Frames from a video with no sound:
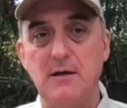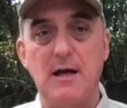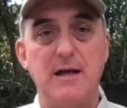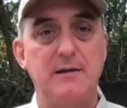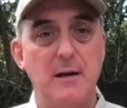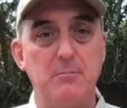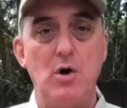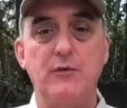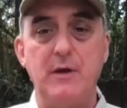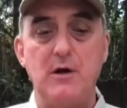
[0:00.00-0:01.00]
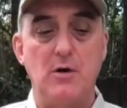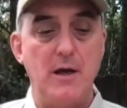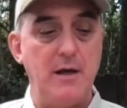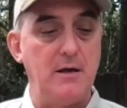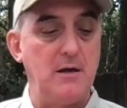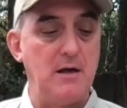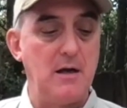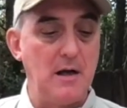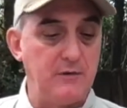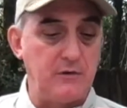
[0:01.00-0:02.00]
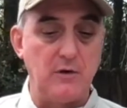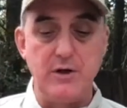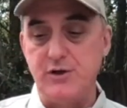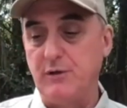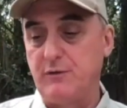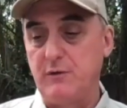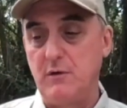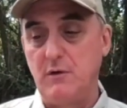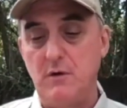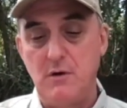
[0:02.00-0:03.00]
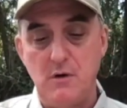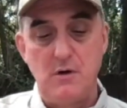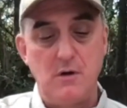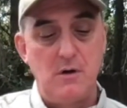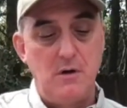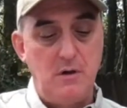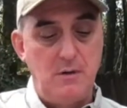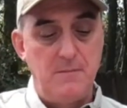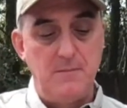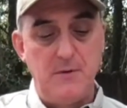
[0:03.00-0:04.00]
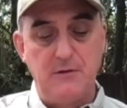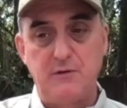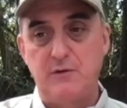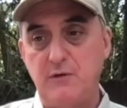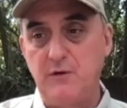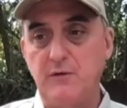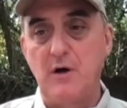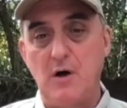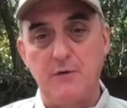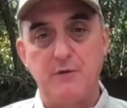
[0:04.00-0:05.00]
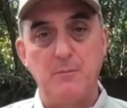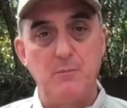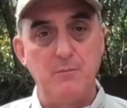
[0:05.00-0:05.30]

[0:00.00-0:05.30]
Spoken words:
I get that malty grain. It's delicious. This is an awesome.